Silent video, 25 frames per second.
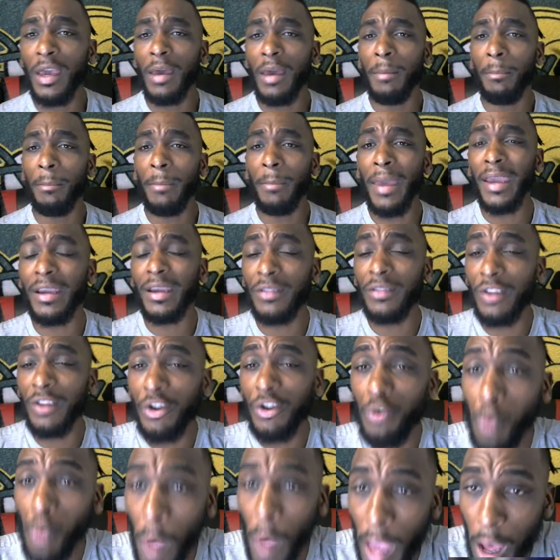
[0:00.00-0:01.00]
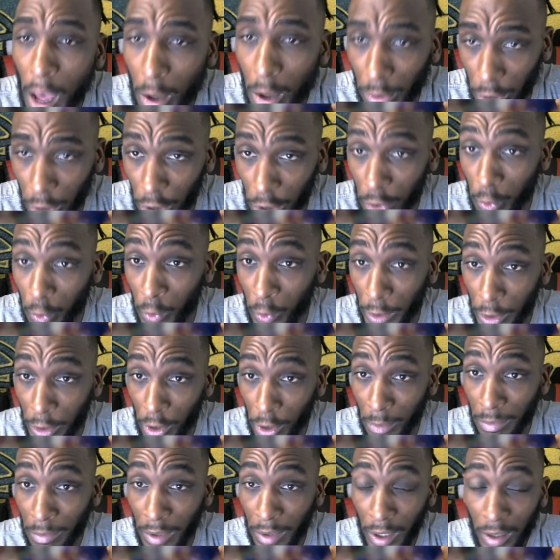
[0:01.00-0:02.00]
making the crowd look real,
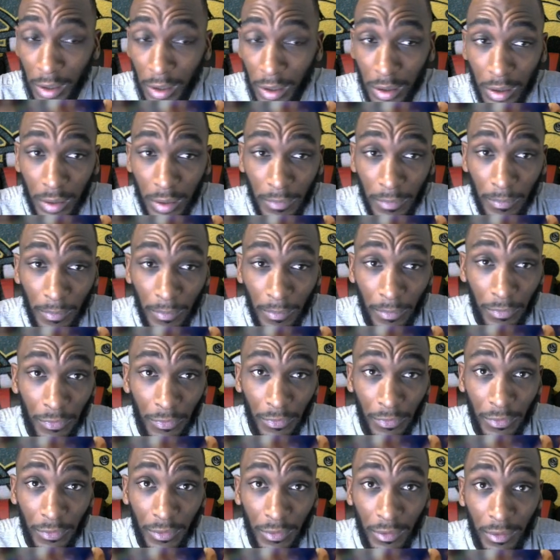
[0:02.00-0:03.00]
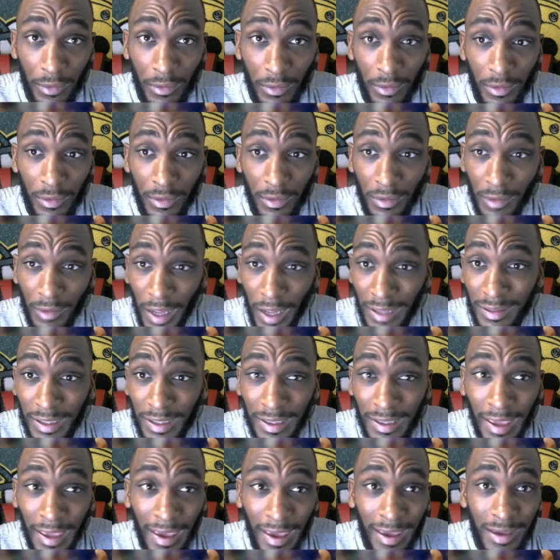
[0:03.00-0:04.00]
bruh. Not the
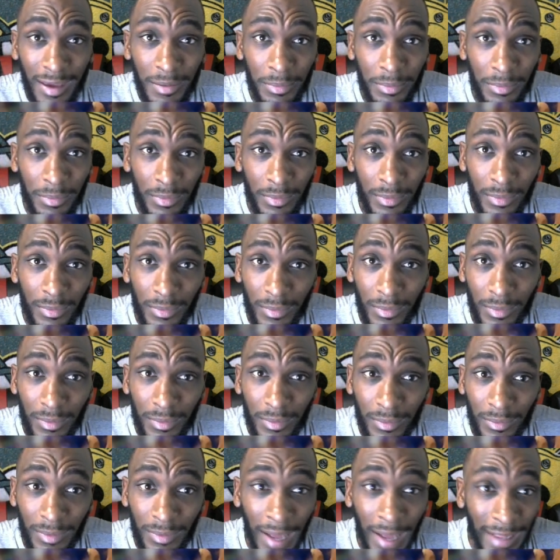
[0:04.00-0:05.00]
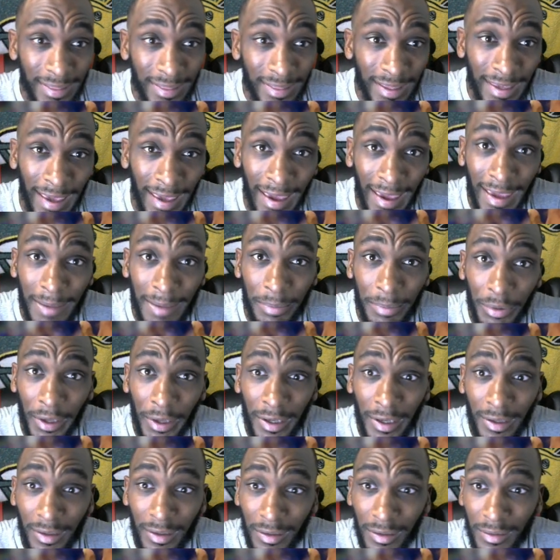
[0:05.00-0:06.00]
game, not the gameplay.